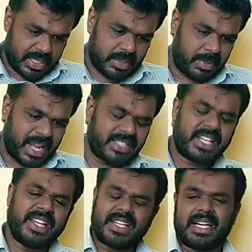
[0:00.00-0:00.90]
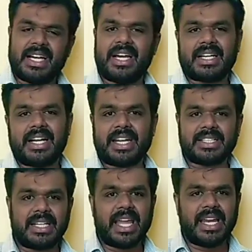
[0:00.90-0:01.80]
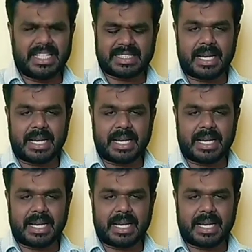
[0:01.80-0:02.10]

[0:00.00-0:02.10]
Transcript: The branch audit conducted any